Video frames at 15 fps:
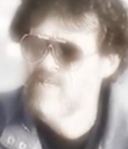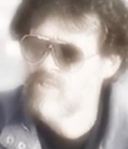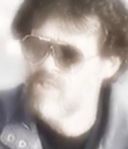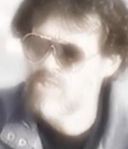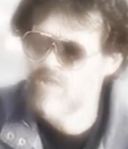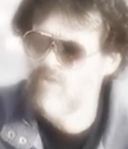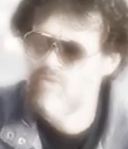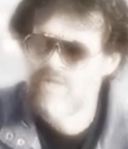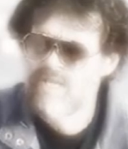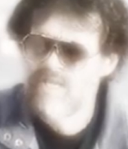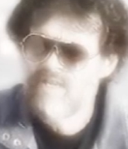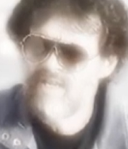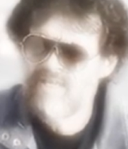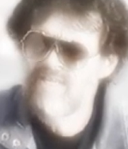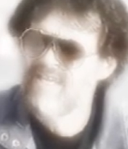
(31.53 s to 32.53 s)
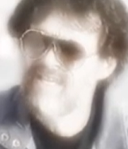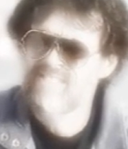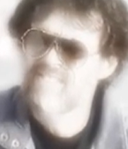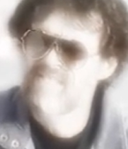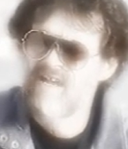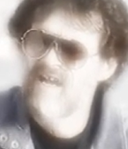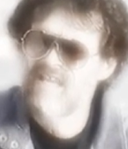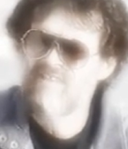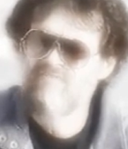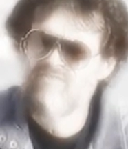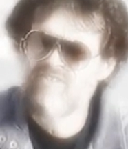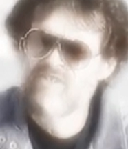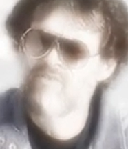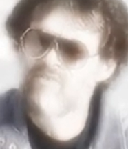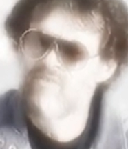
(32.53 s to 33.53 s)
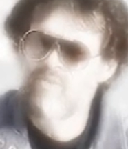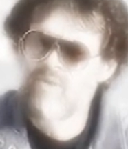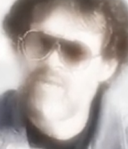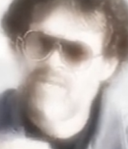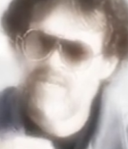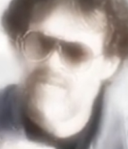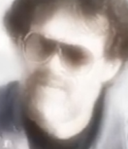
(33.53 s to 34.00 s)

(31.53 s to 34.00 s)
So, yes, I view